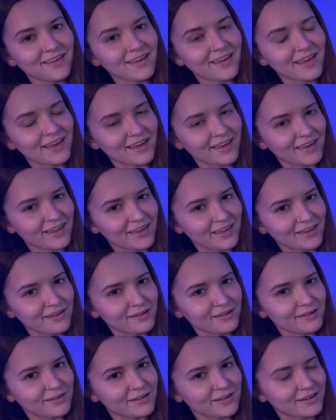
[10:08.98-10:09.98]
A.
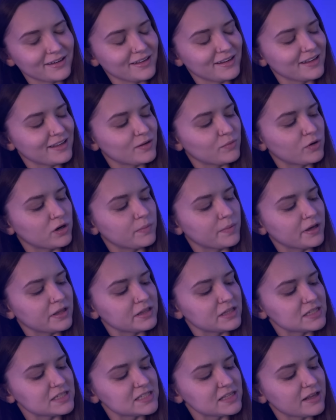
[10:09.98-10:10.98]
Good. And what about
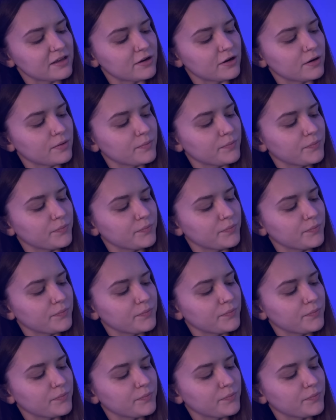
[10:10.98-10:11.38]
this letter?